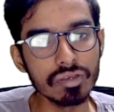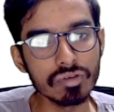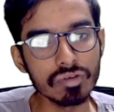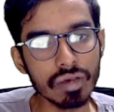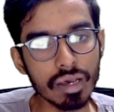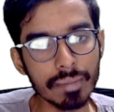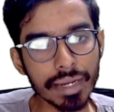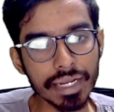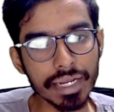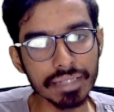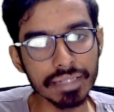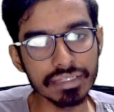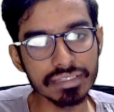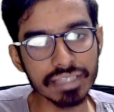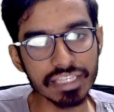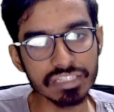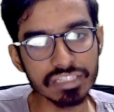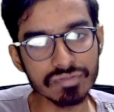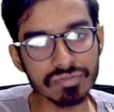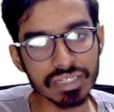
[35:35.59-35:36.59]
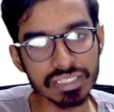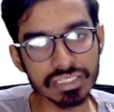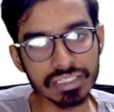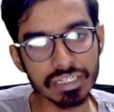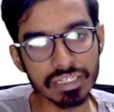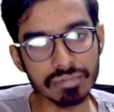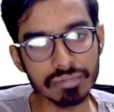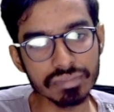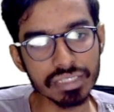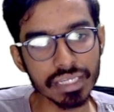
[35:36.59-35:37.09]
I'm writing this as first
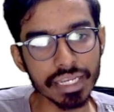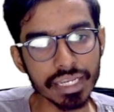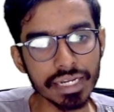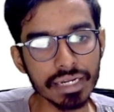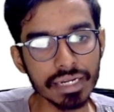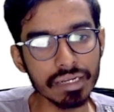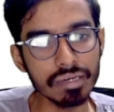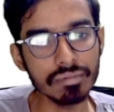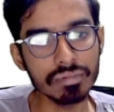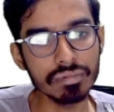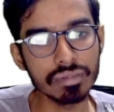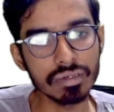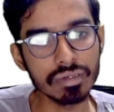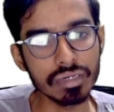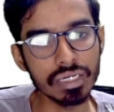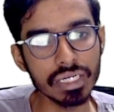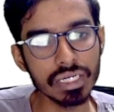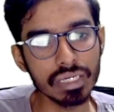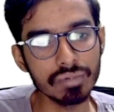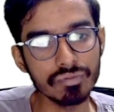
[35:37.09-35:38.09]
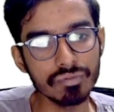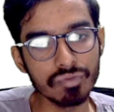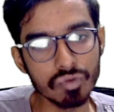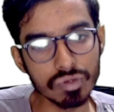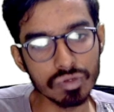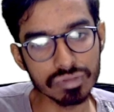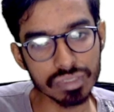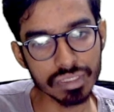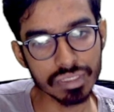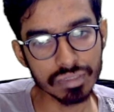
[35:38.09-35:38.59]
term, second term, third term,
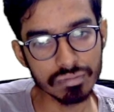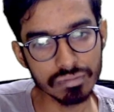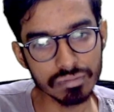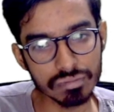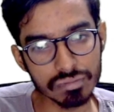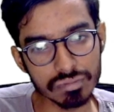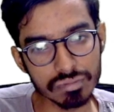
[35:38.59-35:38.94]
fourth term,